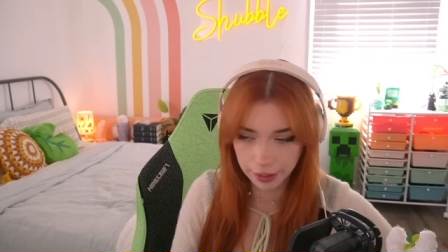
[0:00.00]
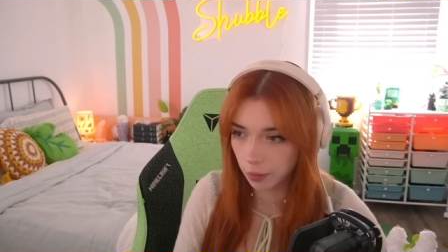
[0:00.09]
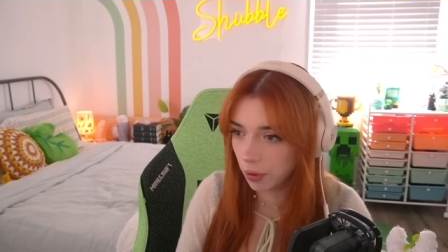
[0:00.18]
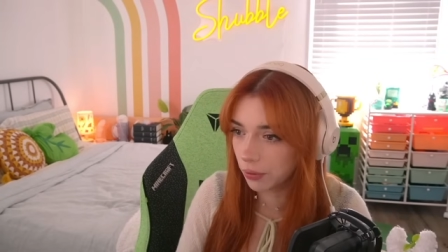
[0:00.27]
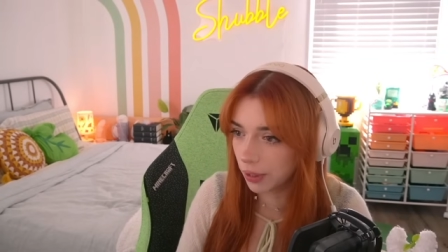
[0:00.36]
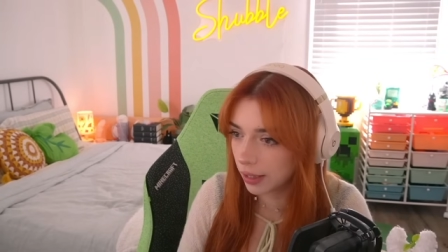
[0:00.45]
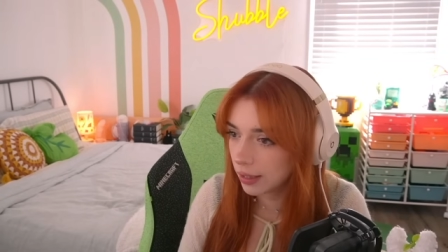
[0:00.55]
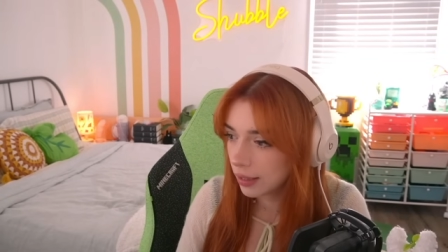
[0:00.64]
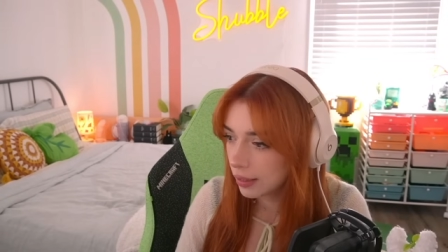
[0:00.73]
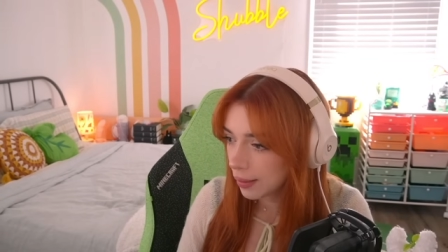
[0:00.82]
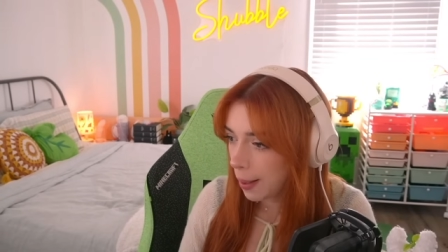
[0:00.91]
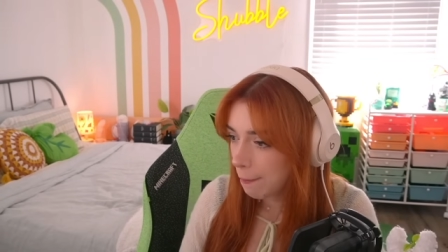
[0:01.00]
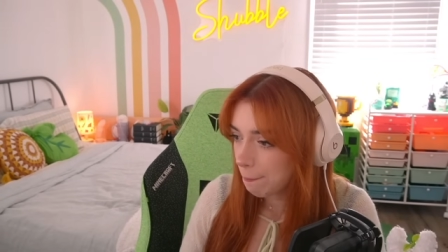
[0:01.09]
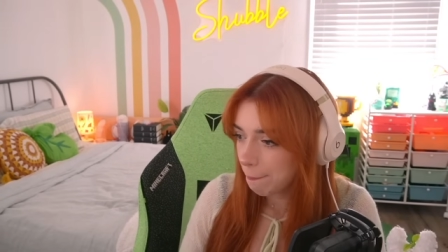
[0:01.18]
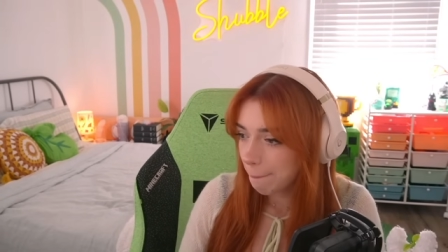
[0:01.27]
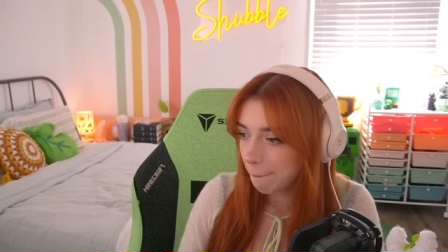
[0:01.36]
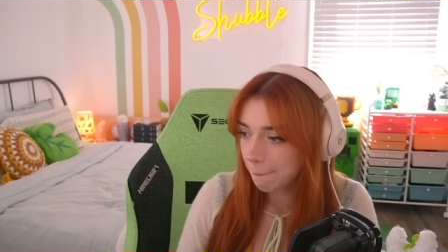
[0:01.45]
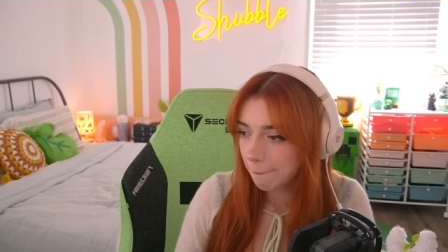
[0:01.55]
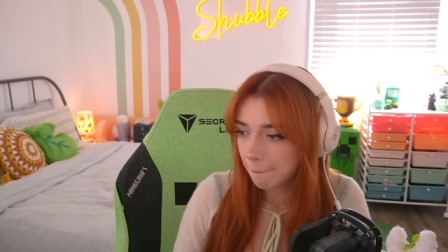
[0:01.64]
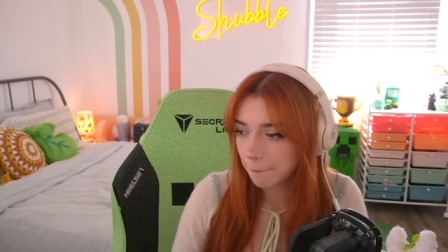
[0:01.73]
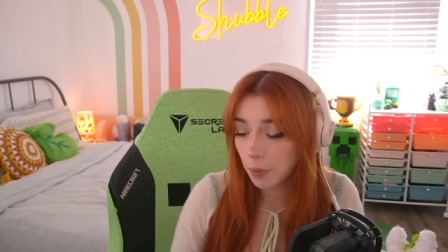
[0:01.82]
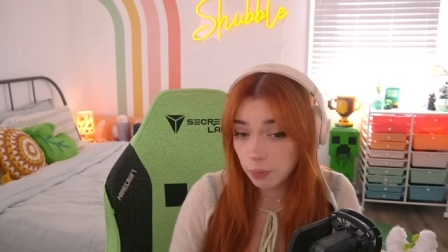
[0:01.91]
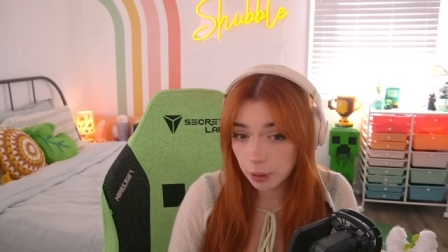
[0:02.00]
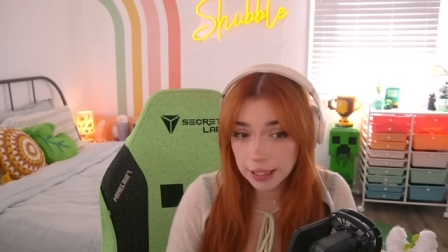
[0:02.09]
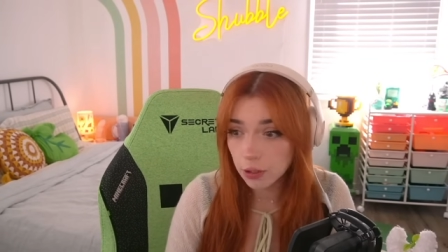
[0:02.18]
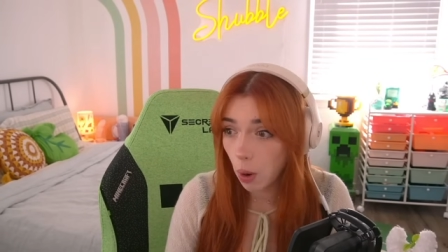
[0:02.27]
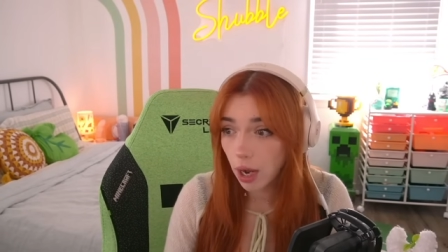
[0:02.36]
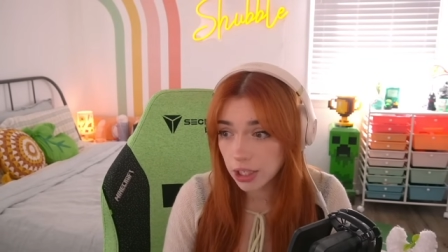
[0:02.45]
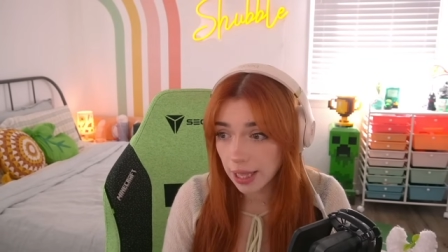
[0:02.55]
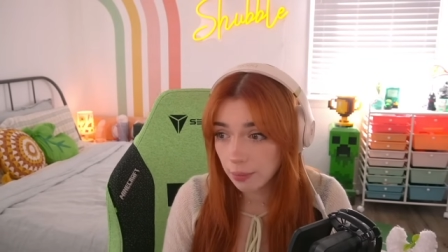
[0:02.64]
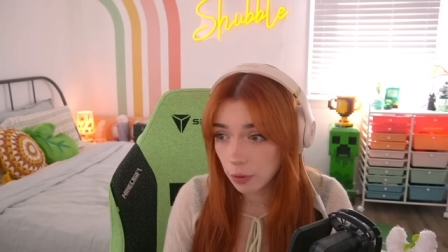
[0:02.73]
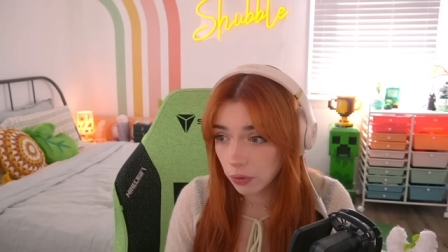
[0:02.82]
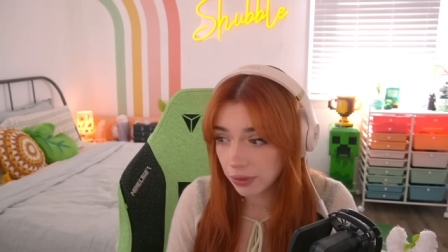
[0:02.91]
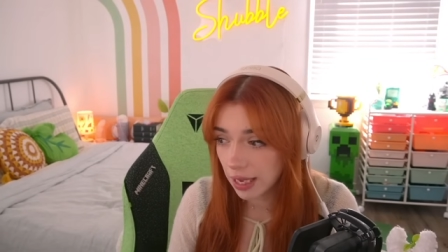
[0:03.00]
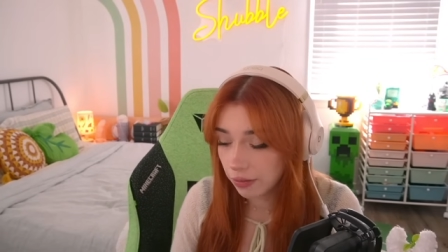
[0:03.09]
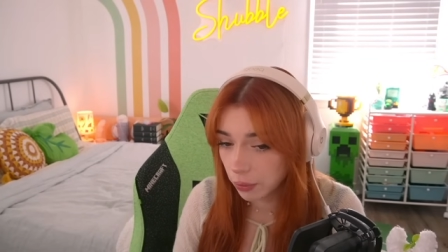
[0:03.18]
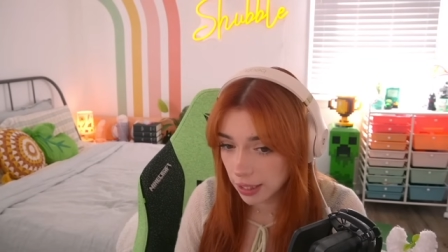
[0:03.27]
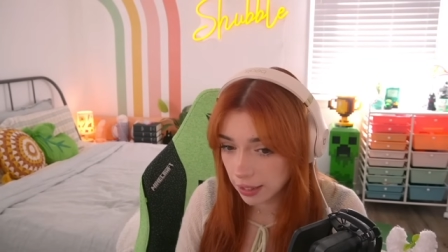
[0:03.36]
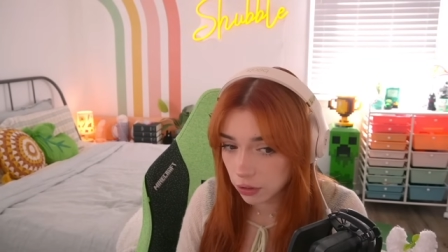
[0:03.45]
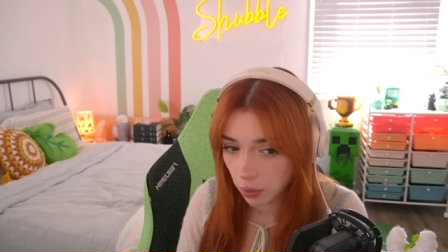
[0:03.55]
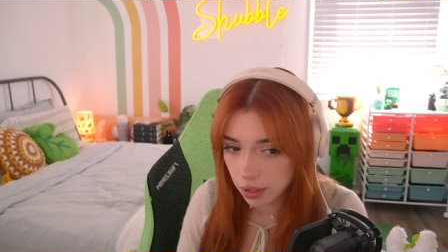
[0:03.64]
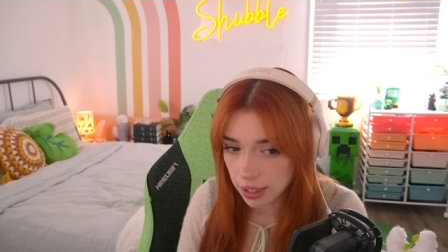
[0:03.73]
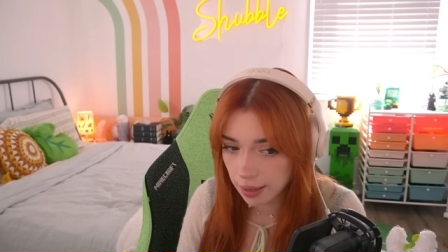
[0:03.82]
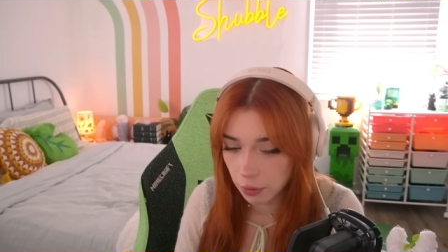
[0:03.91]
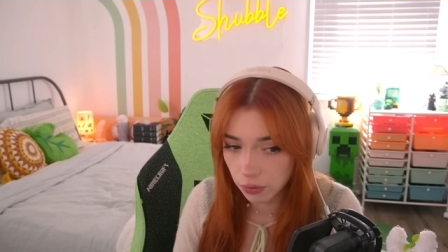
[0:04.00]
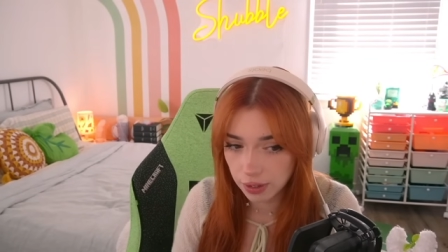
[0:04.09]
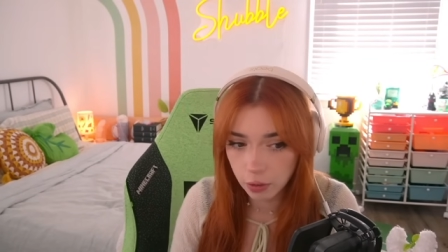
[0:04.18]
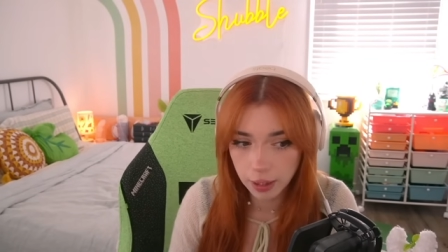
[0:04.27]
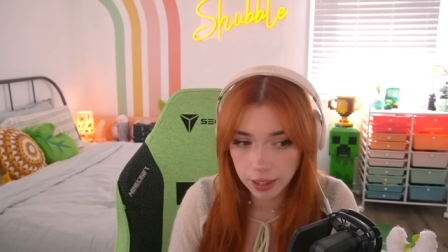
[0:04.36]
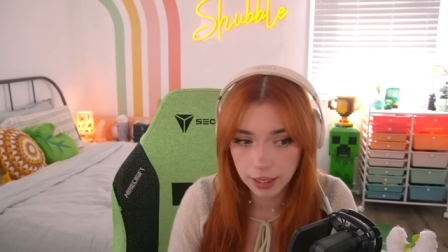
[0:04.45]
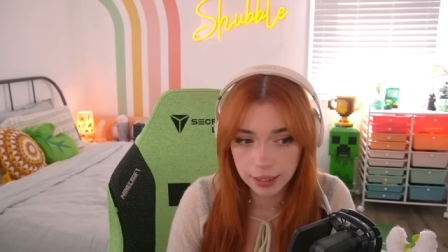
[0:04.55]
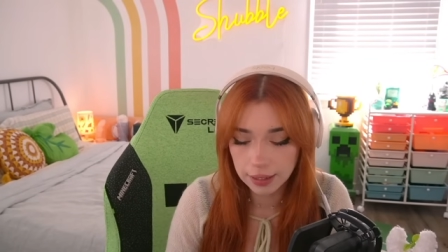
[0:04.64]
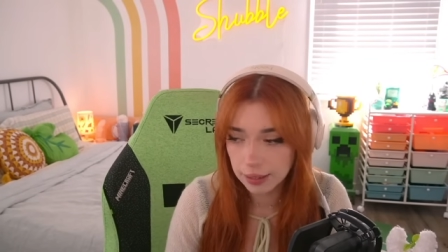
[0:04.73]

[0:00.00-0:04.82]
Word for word: Nimona. Please watch that movie. Everyone needs to watch that movie. Oh my god.